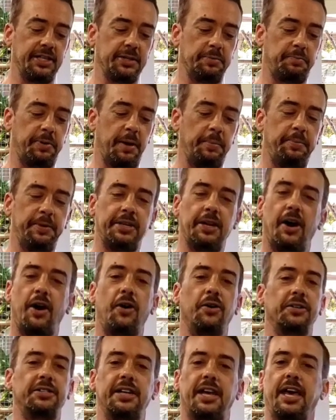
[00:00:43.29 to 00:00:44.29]
is puppy
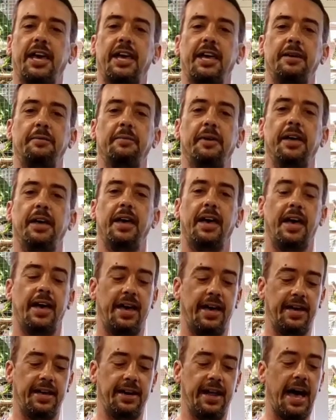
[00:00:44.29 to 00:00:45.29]
dog tame,
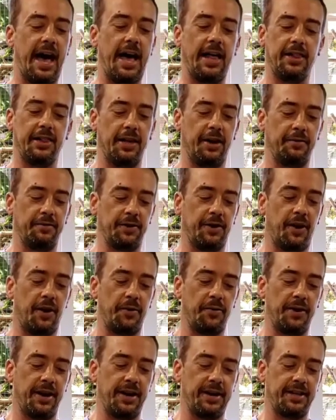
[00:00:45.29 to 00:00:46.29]
and I love her
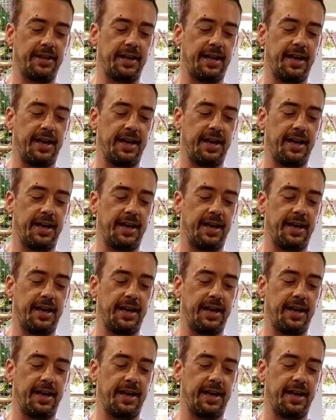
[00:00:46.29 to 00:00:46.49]
already.